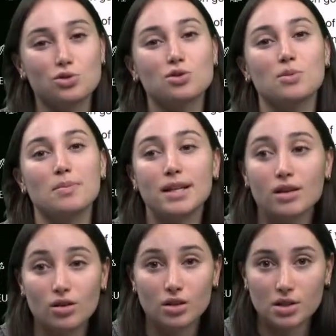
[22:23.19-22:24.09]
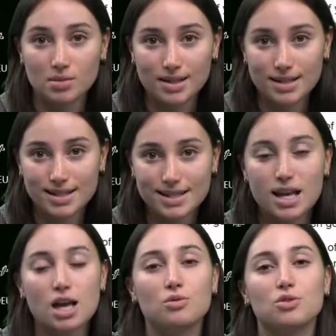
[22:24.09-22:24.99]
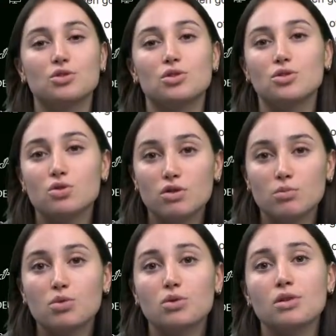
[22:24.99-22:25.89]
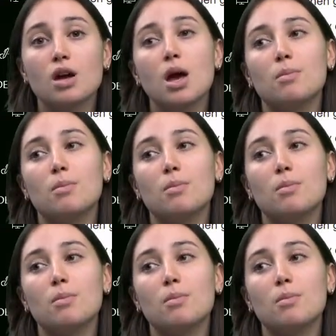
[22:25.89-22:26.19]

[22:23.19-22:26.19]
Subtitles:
to your main arguments, which is also very important.